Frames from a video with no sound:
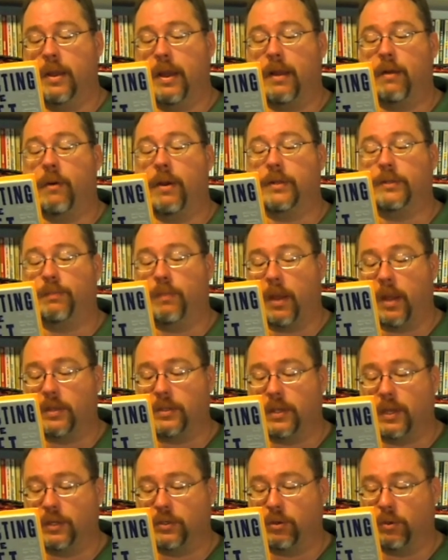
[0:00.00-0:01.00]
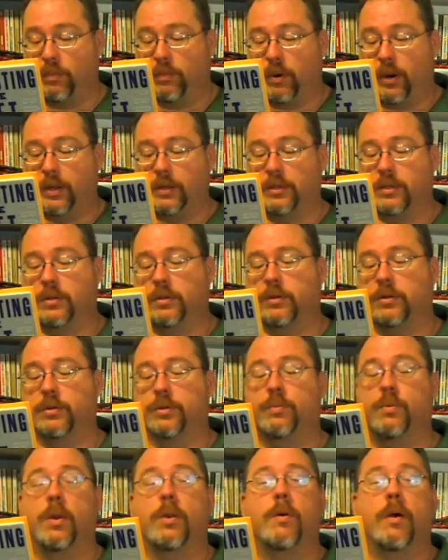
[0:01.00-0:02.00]
How do I spot sexual
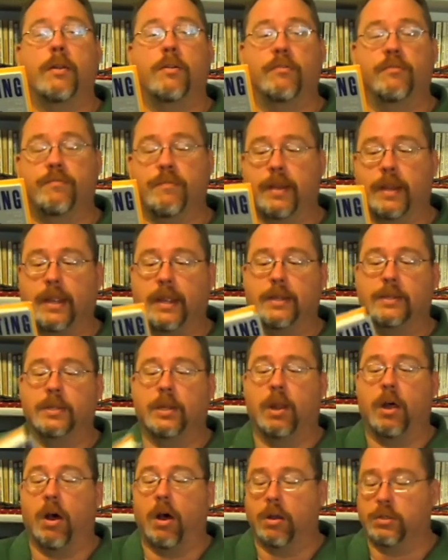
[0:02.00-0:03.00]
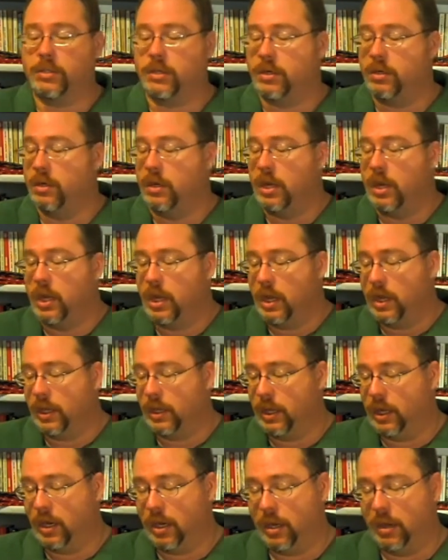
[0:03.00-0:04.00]
predators? What do I do if my kid's lost?
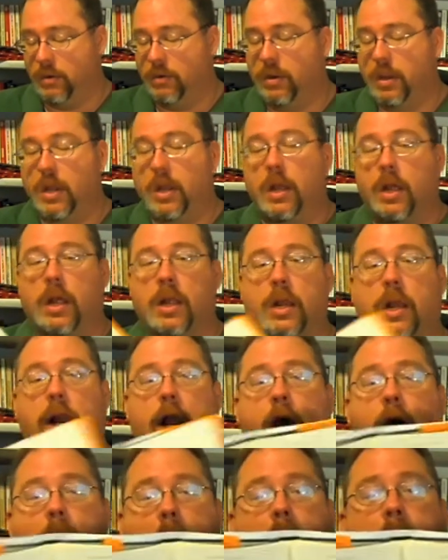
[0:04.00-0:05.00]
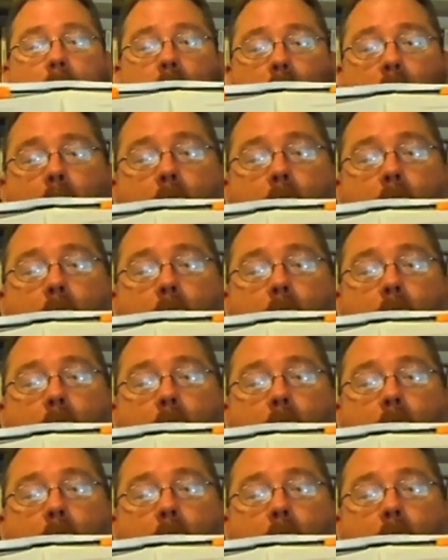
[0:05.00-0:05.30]
You know, lot and